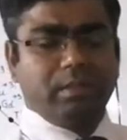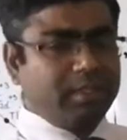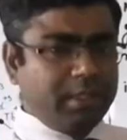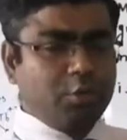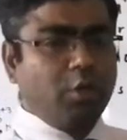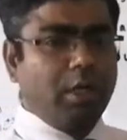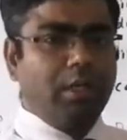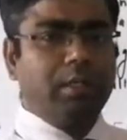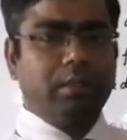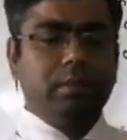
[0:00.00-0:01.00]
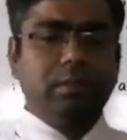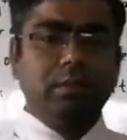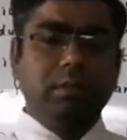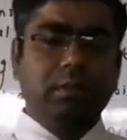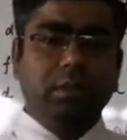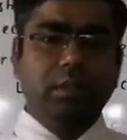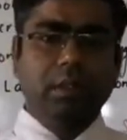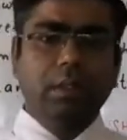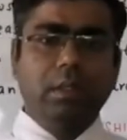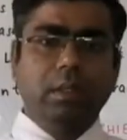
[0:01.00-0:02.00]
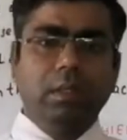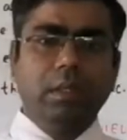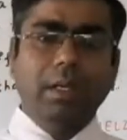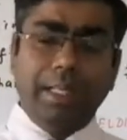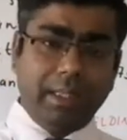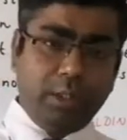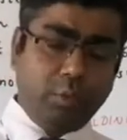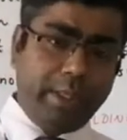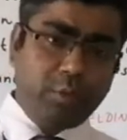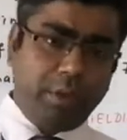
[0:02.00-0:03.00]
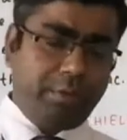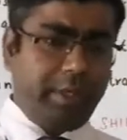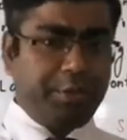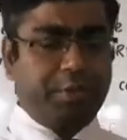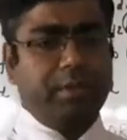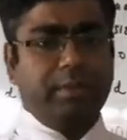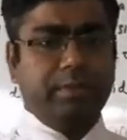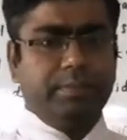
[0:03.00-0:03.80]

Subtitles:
This is called lanthanoid contraction.